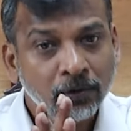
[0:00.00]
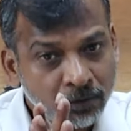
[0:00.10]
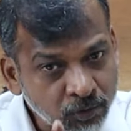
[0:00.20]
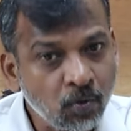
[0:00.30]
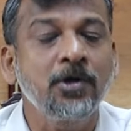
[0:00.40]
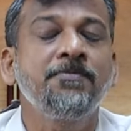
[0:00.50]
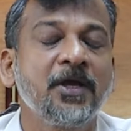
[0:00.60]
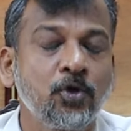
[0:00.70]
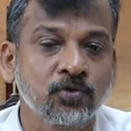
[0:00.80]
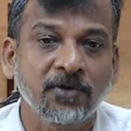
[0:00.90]
those who want to
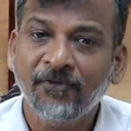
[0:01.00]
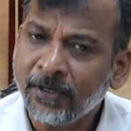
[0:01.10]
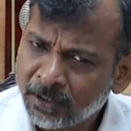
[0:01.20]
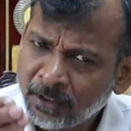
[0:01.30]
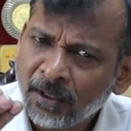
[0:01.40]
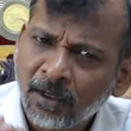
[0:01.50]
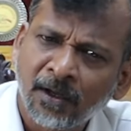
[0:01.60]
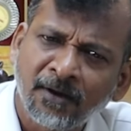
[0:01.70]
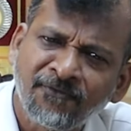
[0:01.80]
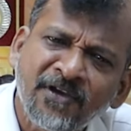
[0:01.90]
make use of
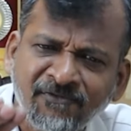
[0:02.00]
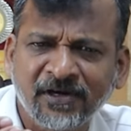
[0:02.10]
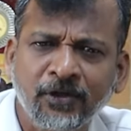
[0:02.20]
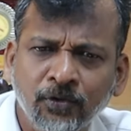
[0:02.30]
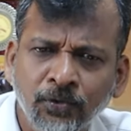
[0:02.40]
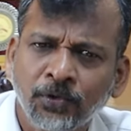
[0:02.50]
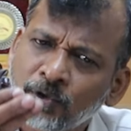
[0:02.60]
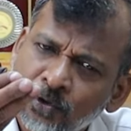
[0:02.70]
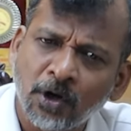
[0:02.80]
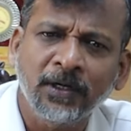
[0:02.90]
it, feel free to
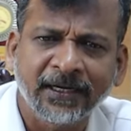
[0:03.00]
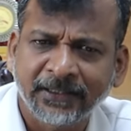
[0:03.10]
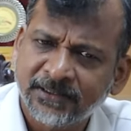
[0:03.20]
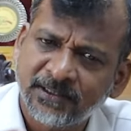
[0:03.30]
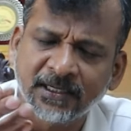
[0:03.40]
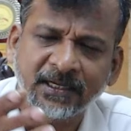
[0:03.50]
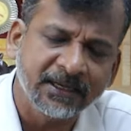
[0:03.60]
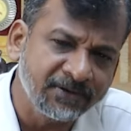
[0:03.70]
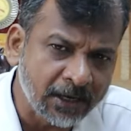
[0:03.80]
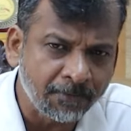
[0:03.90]
contact us in the
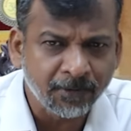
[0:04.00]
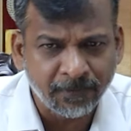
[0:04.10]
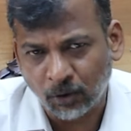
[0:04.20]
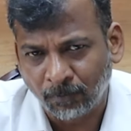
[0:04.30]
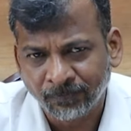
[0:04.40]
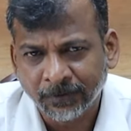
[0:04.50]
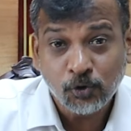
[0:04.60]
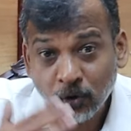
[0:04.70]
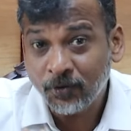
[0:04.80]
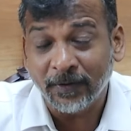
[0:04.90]
given number below.
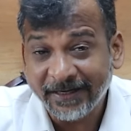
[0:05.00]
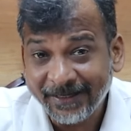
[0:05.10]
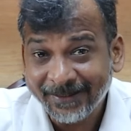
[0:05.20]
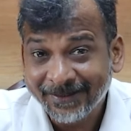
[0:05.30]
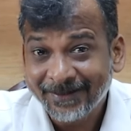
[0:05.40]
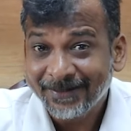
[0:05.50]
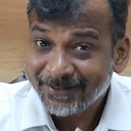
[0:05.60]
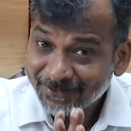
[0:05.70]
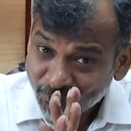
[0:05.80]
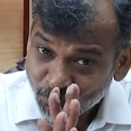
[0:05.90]
Don't worry.
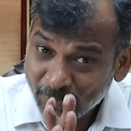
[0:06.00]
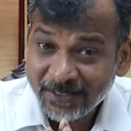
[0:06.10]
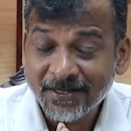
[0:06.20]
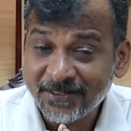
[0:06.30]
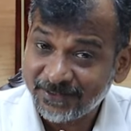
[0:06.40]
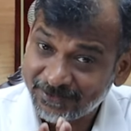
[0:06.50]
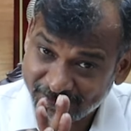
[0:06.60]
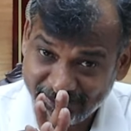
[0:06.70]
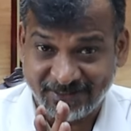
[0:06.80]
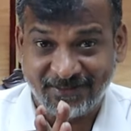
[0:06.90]
Winners,
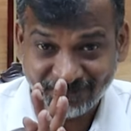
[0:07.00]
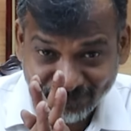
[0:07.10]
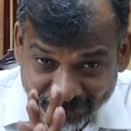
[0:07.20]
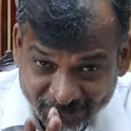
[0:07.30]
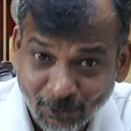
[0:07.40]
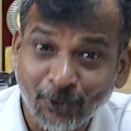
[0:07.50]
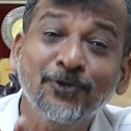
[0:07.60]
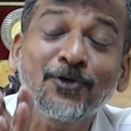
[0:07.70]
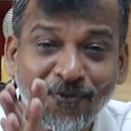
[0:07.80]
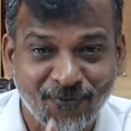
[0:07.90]
yes, winners
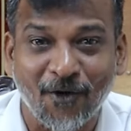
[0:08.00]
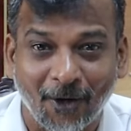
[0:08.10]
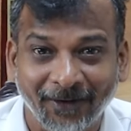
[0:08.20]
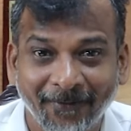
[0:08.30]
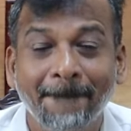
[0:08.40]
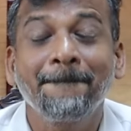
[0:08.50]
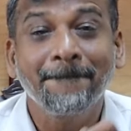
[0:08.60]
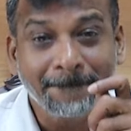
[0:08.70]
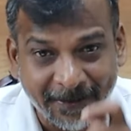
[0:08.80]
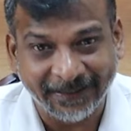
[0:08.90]
also fall.
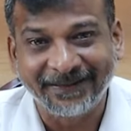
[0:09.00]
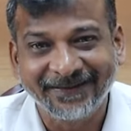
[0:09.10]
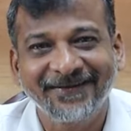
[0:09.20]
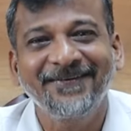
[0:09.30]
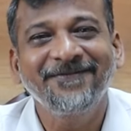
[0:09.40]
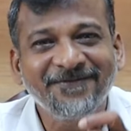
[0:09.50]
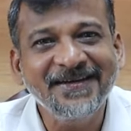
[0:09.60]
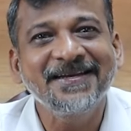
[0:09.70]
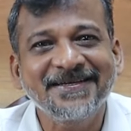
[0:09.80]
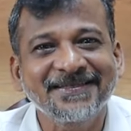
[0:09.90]
But
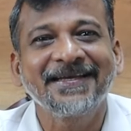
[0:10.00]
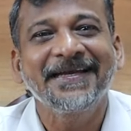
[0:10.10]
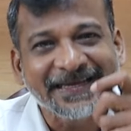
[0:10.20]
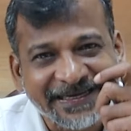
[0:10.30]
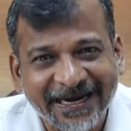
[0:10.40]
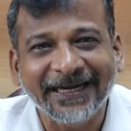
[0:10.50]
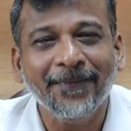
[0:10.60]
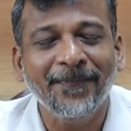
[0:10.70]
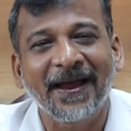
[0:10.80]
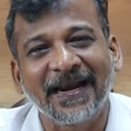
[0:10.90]
winners get
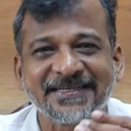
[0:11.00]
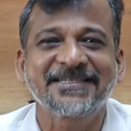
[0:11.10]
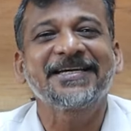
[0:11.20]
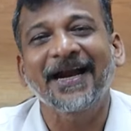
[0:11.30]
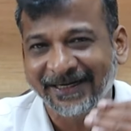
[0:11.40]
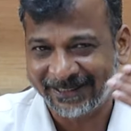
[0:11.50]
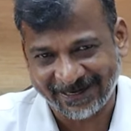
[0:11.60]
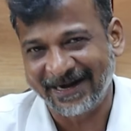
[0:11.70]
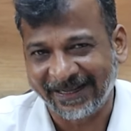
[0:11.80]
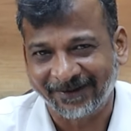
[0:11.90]
up and start
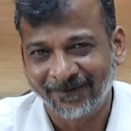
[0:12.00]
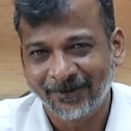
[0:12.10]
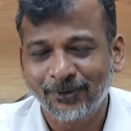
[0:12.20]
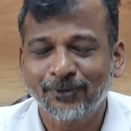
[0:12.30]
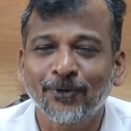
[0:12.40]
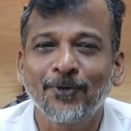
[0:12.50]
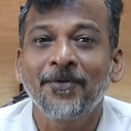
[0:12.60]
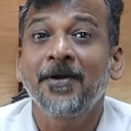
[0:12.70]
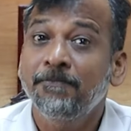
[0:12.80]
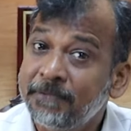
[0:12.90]
running.
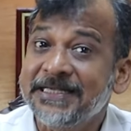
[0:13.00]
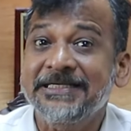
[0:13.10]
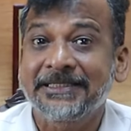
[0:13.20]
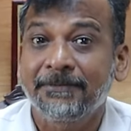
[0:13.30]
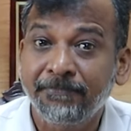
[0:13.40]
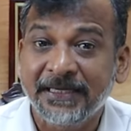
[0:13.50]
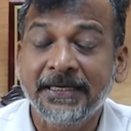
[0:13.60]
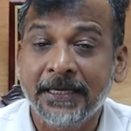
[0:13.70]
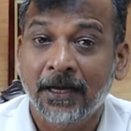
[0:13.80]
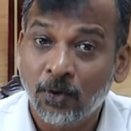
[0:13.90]
So, please
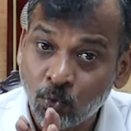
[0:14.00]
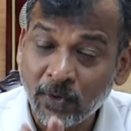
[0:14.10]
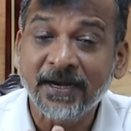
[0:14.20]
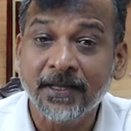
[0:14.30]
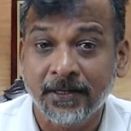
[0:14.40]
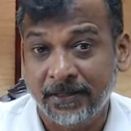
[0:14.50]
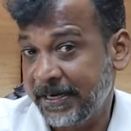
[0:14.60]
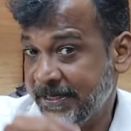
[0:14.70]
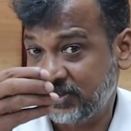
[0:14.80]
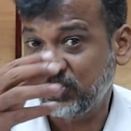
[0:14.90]
be a winner
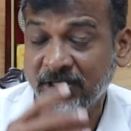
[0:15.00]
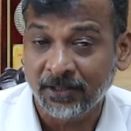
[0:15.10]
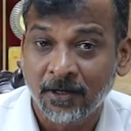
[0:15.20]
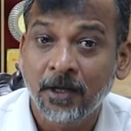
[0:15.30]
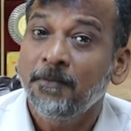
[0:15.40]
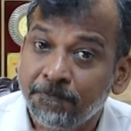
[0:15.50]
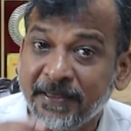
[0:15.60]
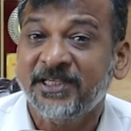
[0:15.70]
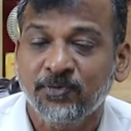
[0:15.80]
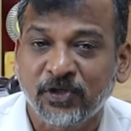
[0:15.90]
next year.
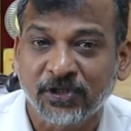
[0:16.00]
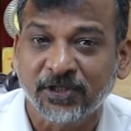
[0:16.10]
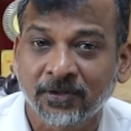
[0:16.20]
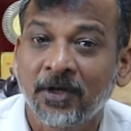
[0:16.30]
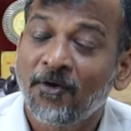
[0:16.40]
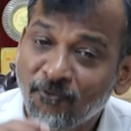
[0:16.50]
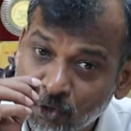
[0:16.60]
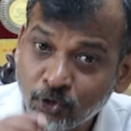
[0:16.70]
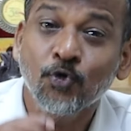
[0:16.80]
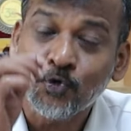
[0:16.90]
Best wishes
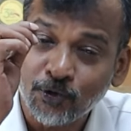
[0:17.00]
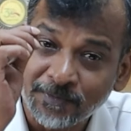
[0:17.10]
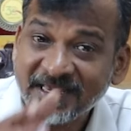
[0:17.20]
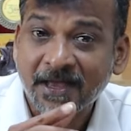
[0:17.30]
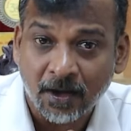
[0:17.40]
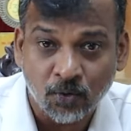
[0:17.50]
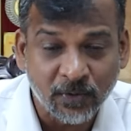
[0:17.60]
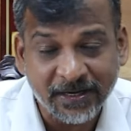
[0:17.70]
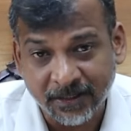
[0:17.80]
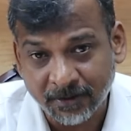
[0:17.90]
for you to be a
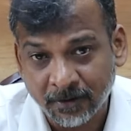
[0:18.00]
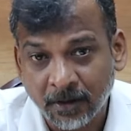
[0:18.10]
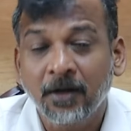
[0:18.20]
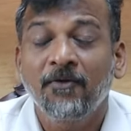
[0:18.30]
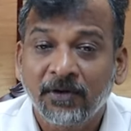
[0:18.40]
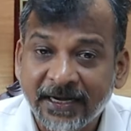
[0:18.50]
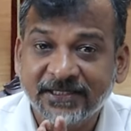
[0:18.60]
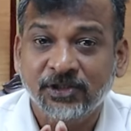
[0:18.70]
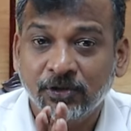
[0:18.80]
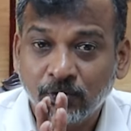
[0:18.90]
winner
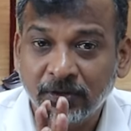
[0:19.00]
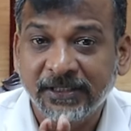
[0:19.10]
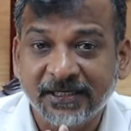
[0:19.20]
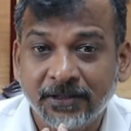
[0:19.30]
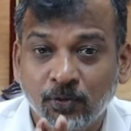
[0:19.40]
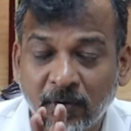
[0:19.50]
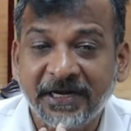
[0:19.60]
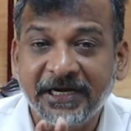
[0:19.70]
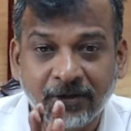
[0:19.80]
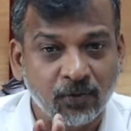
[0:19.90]
next year,
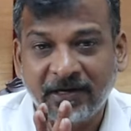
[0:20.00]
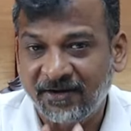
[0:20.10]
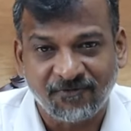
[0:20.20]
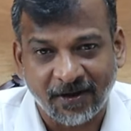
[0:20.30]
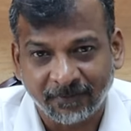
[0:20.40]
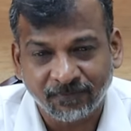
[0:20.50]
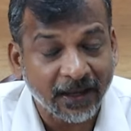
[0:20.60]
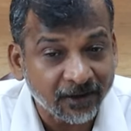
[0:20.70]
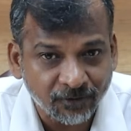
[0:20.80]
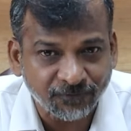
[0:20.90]
2025.
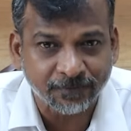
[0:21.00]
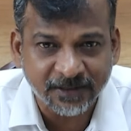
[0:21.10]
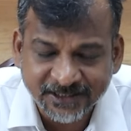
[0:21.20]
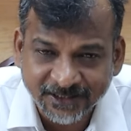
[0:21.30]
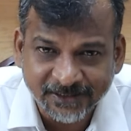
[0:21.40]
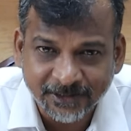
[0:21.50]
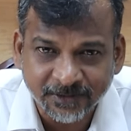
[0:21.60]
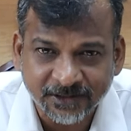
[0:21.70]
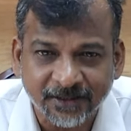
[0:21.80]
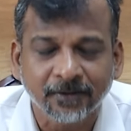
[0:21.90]
Thank you from Israel
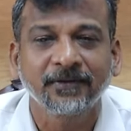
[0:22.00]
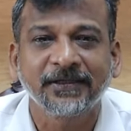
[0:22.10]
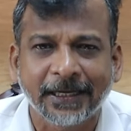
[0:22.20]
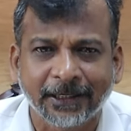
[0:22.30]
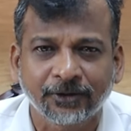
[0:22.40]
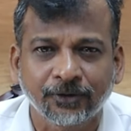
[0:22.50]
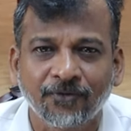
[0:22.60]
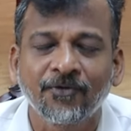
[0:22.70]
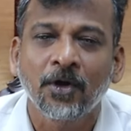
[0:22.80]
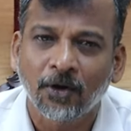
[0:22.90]
Jebasingh, the director
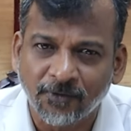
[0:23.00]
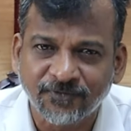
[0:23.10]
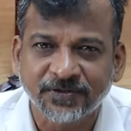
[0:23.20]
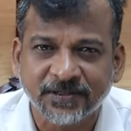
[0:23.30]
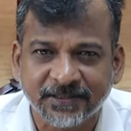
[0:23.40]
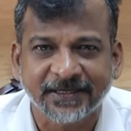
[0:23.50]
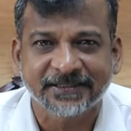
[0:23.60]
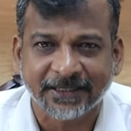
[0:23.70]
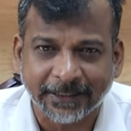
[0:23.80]
of Officers IAS